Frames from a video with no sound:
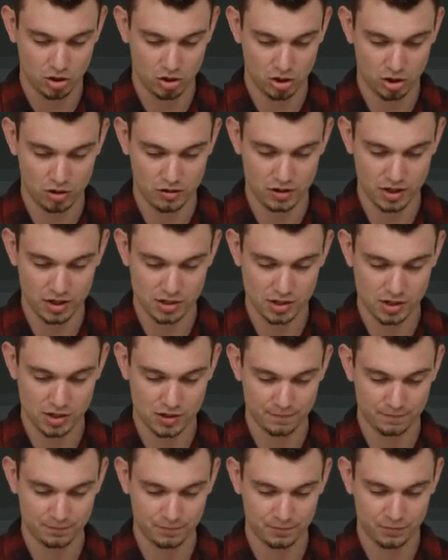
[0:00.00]

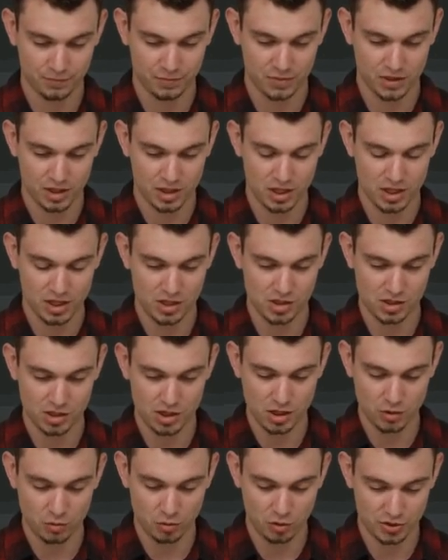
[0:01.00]
current is
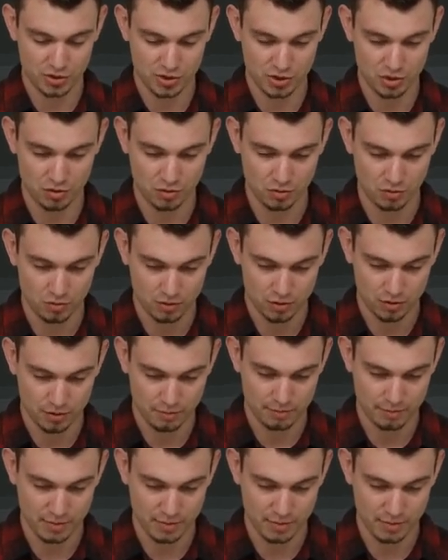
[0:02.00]
equal to